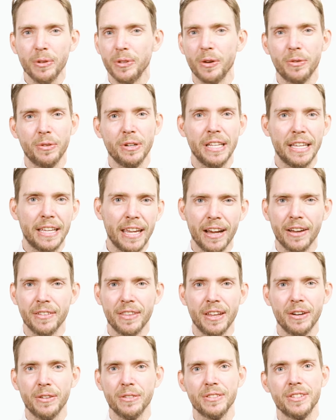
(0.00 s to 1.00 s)
don't really care.
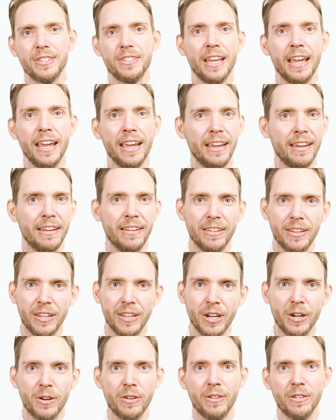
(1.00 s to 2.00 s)
They don't say,
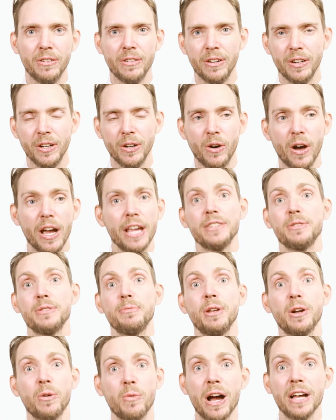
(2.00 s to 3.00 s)
oh, it's
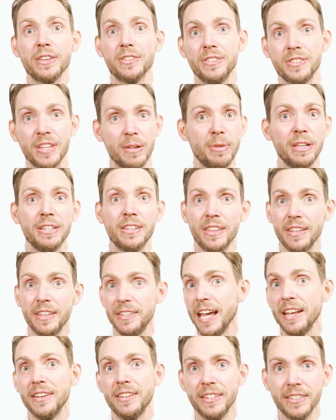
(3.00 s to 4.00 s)
been a while since I've been to the
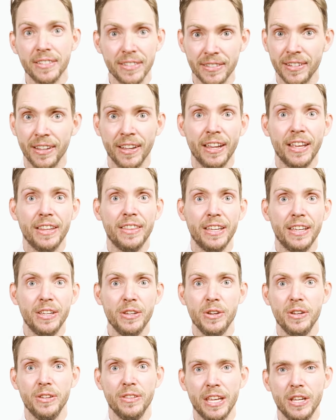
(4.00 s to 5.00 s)
dentist.
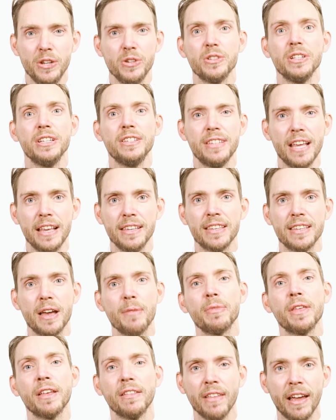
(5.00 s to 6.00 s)
They usually say
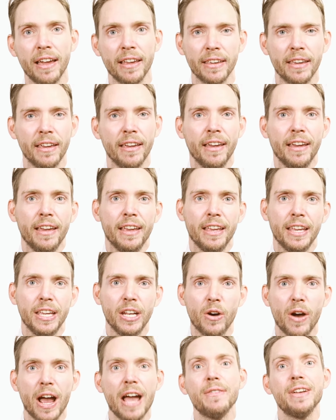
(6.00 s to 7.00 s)
something like,
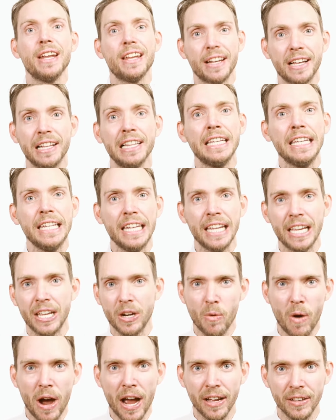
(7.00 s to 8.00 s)
I haven't had a cleaning in a
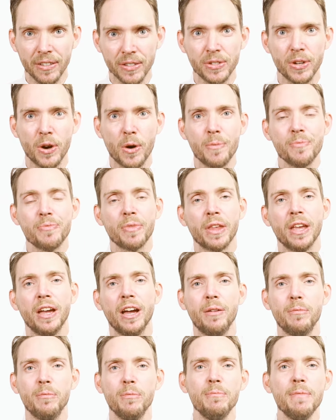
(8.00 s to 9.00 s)
while. So
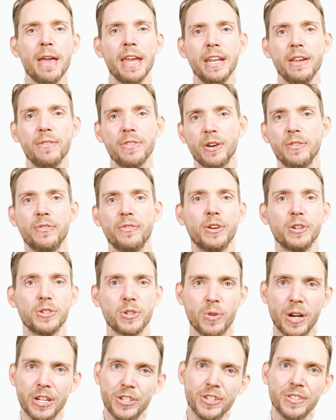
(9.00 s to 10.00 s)
many of their first
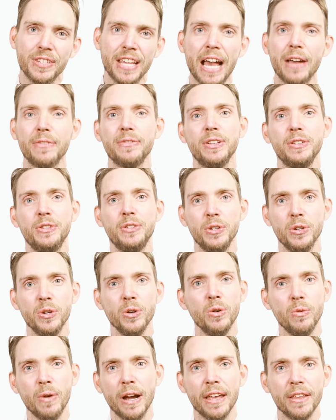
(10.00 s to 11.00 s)
questions have to
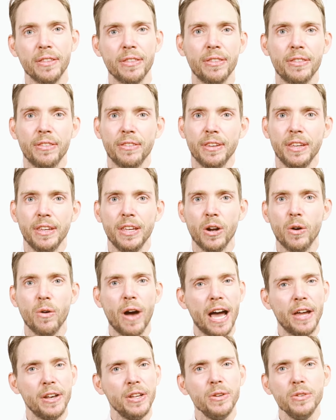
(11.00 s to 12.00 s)
do with,
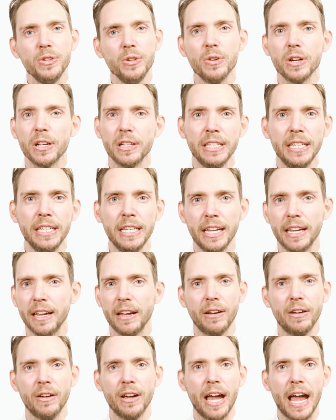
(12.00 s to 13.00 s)
how do you do a cleaning?
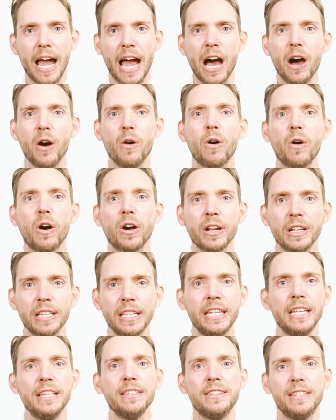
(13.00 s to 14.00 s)
How are
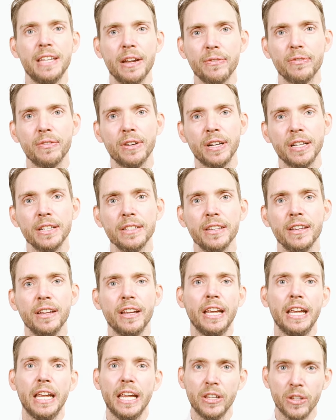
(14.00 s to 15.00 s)
cleanings different
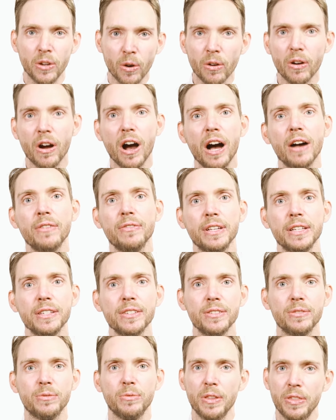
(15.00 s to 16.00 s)
in your
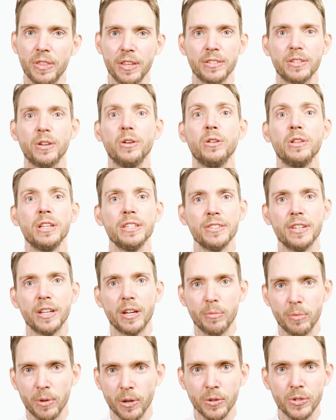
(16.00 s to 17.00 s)
office with this holistic
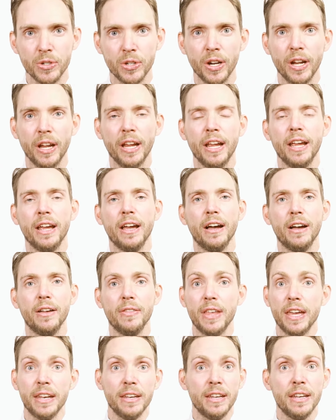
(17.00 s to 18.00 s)
approach
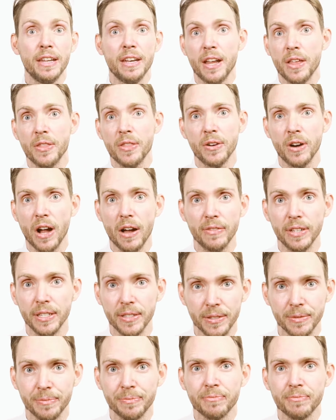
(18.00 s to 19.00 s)
than in another office?